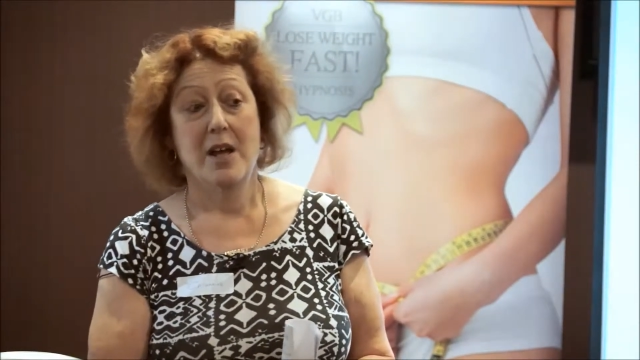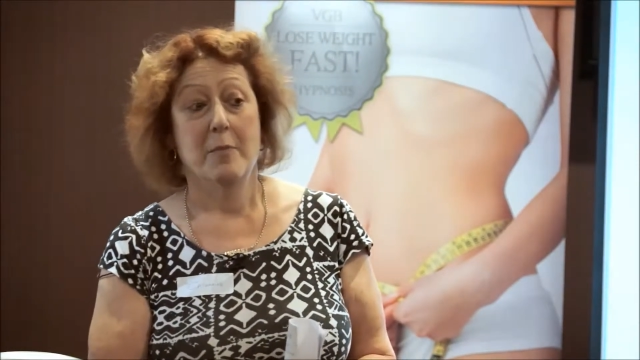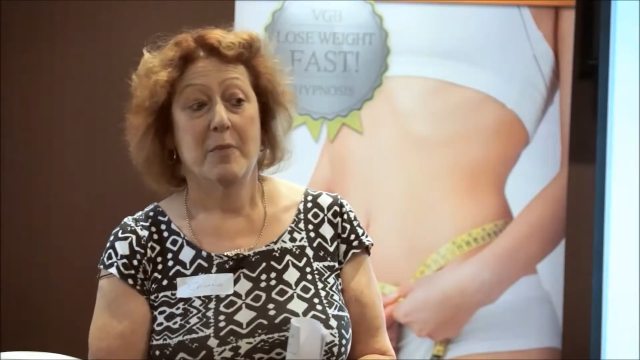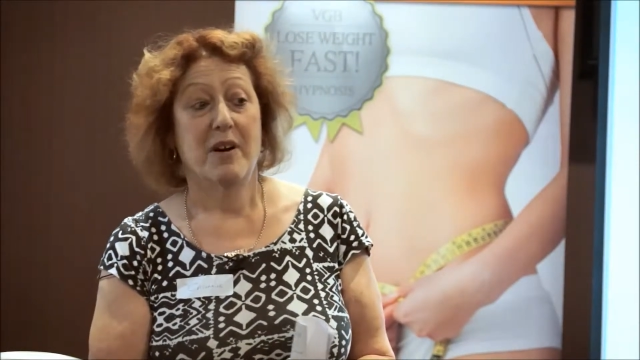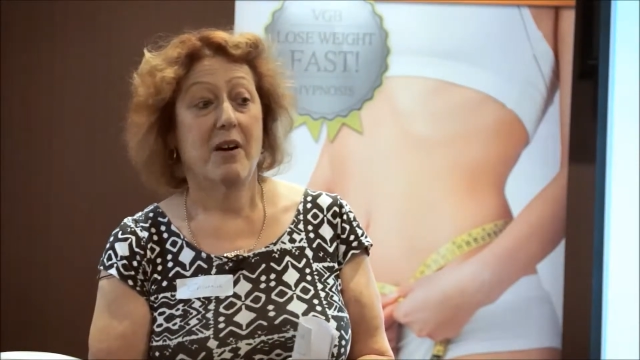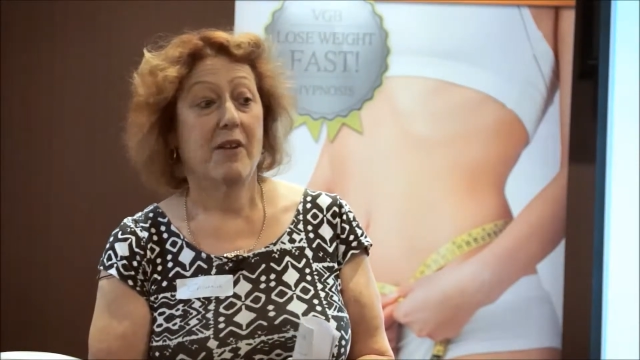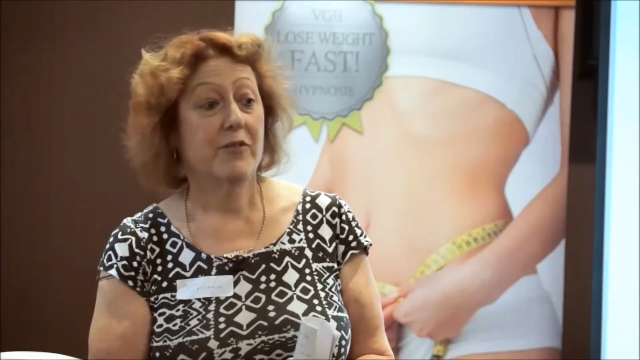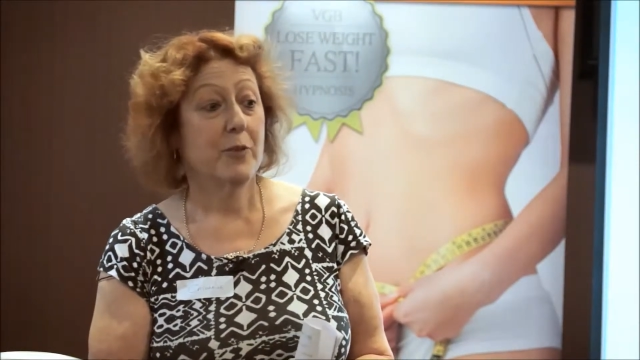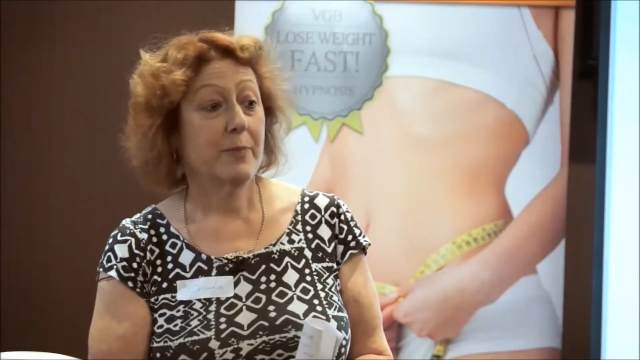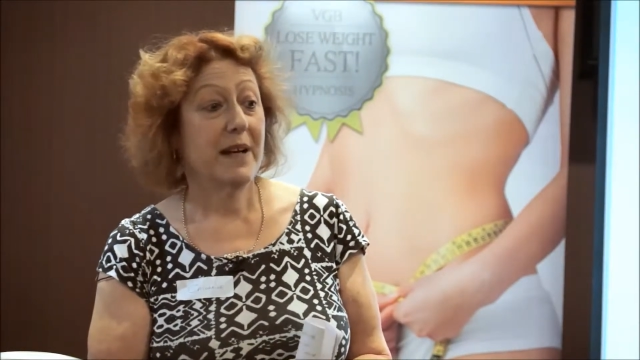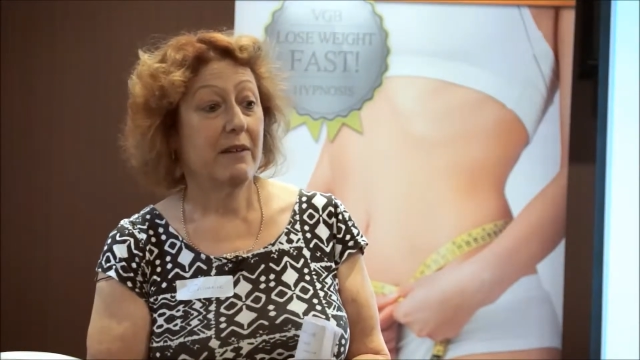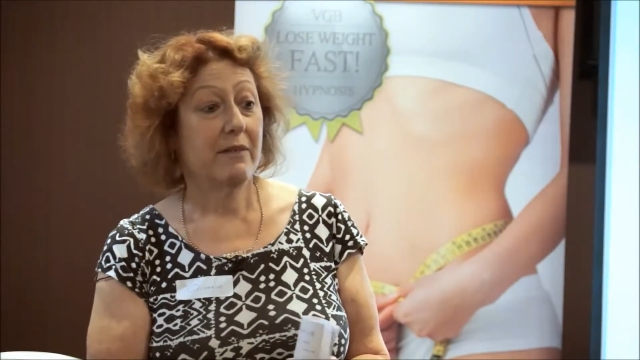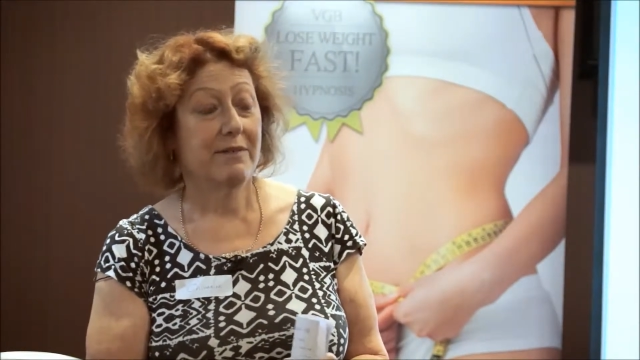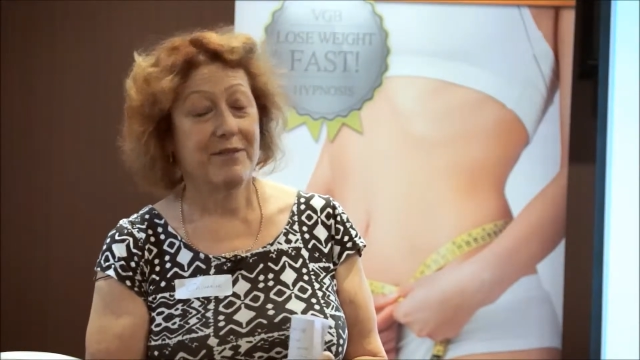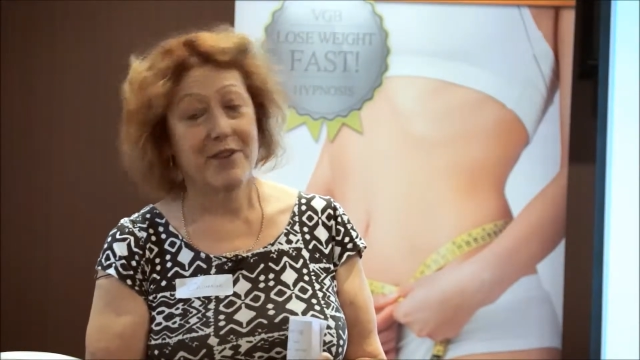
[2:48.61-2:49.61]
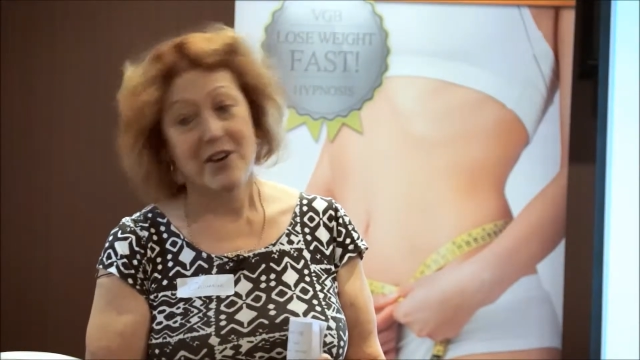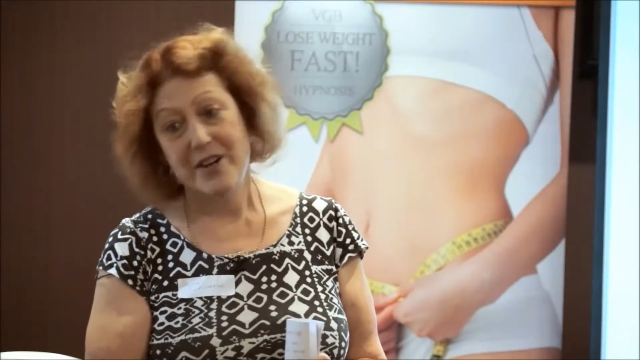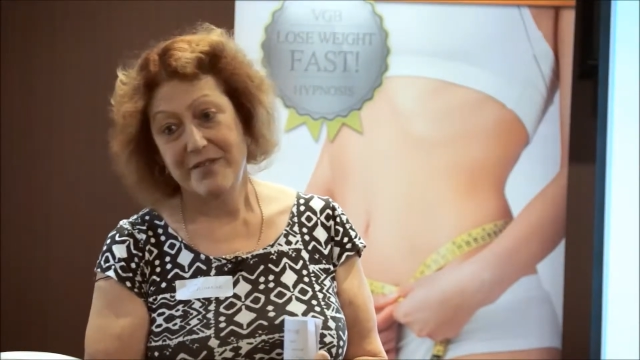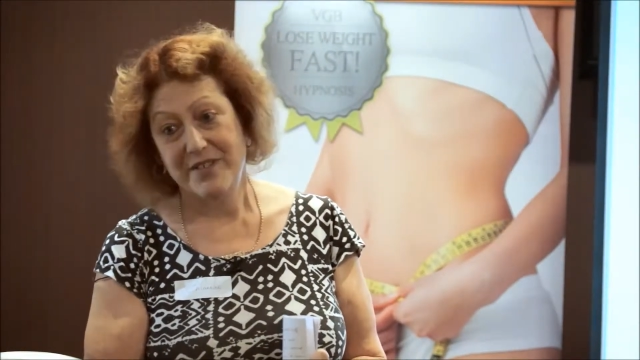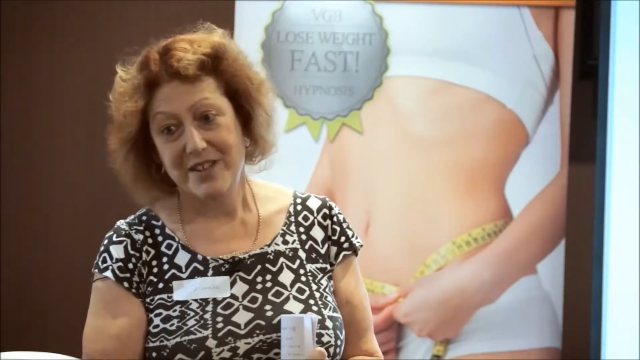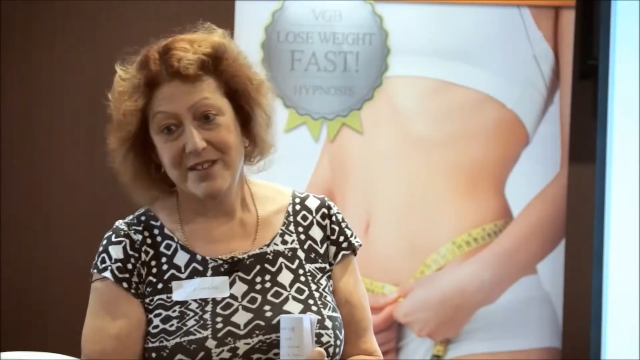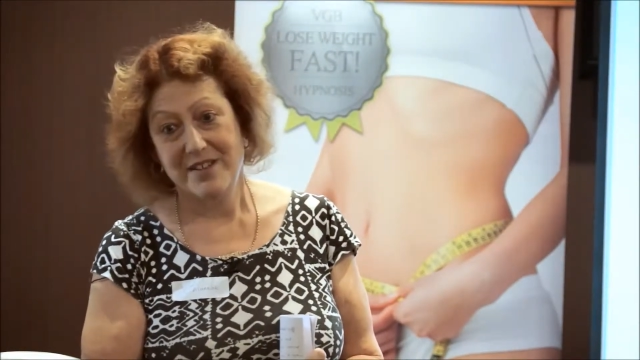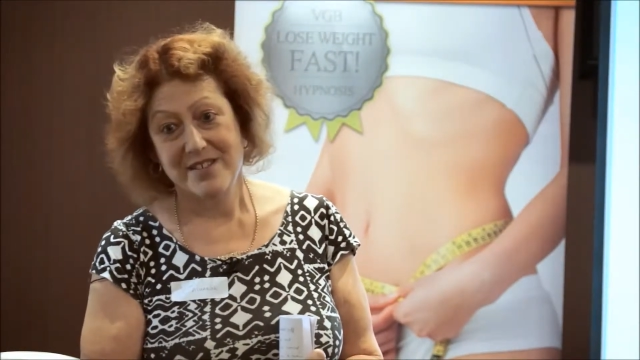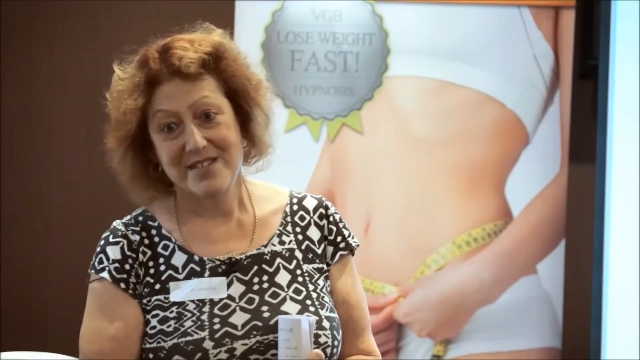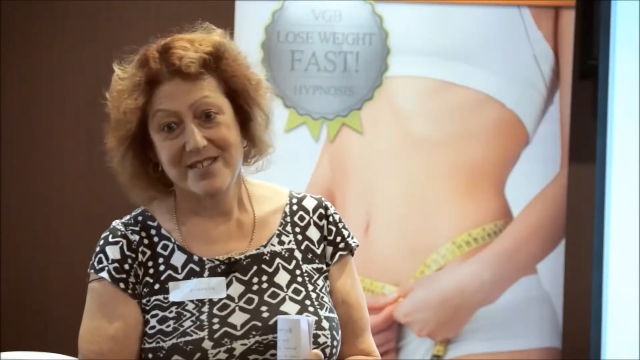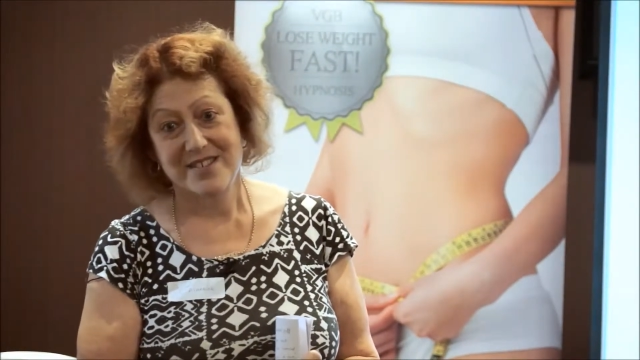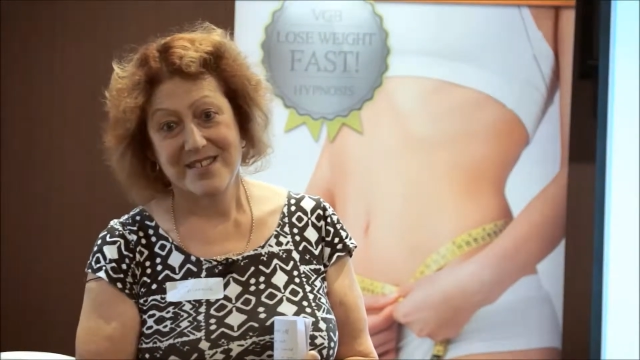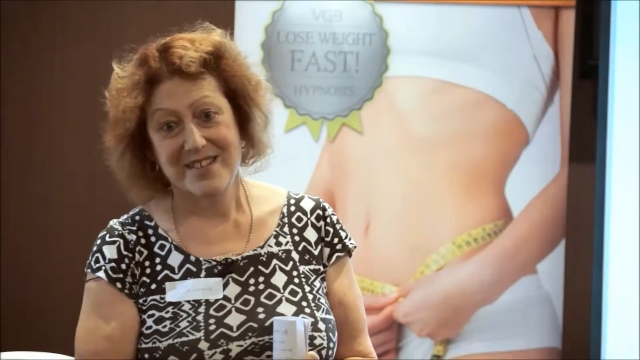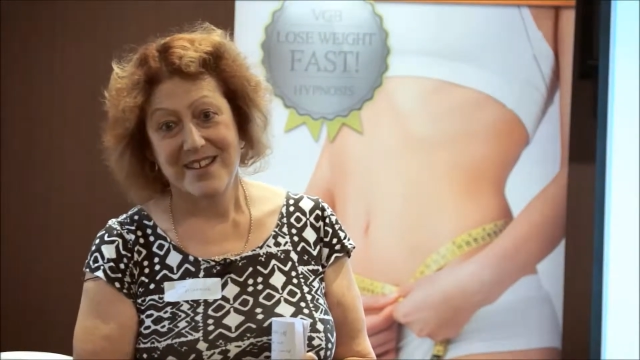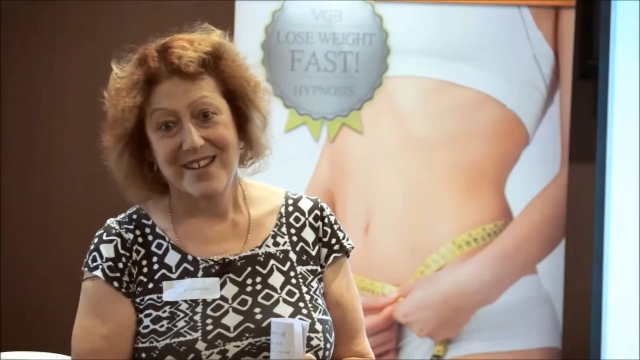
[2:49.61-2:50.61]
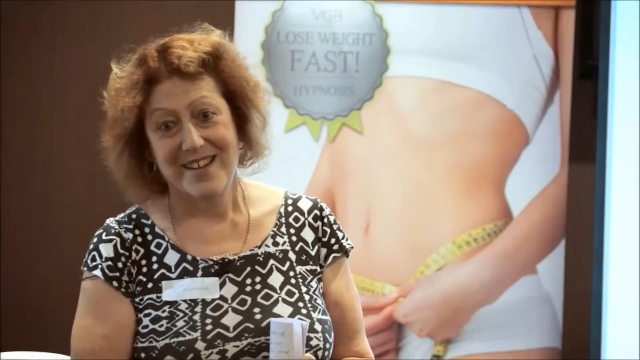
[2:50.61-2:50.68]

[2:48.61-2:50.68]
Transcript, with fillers: But after about five years,